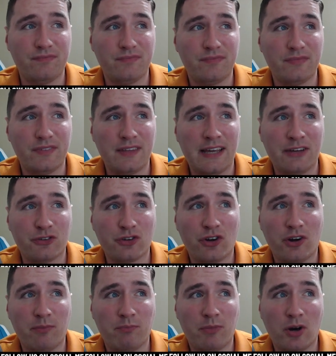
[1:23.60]

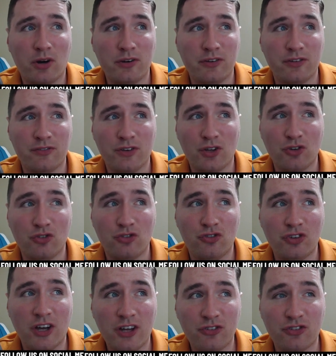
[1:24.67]
NASCAR at Martinsville.
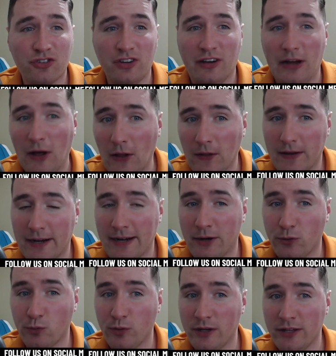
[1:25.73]
Justin
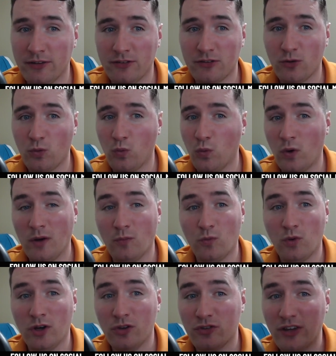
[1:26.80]
Allgaier wins what
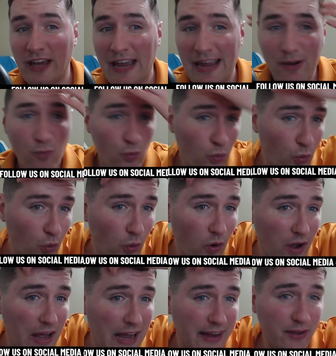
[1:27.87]
was a
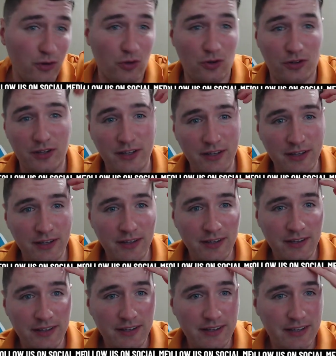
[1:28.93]
wild
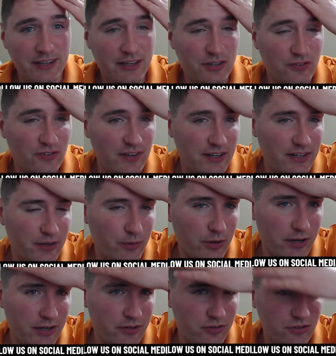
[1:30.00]
Xfinity
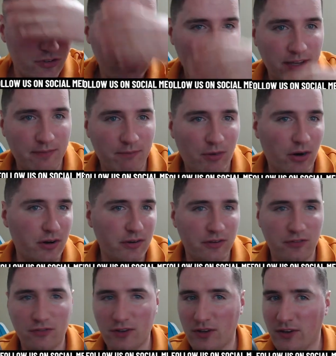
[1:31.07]
race at
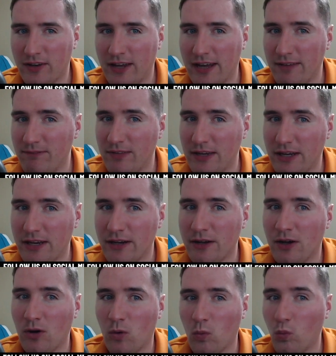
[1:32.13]
Martinsville. And I mean
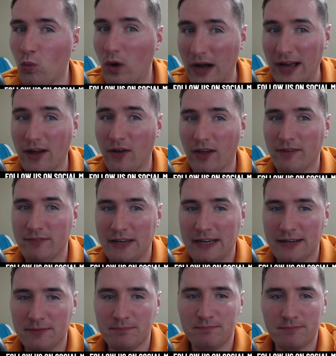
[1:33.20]
wild. I
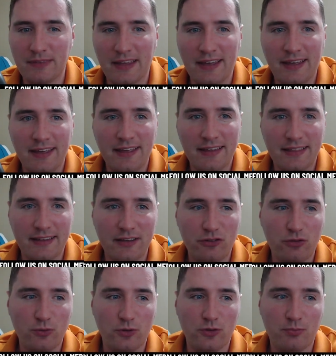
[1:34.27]
mean,
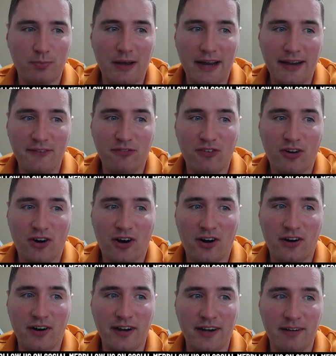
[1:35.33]
this was by
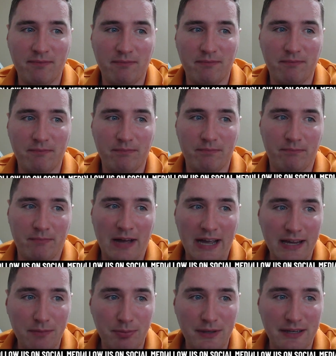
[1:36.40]
far, in my
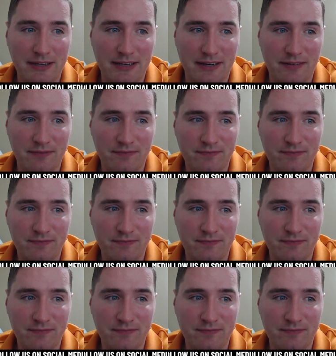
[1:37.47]
opinion,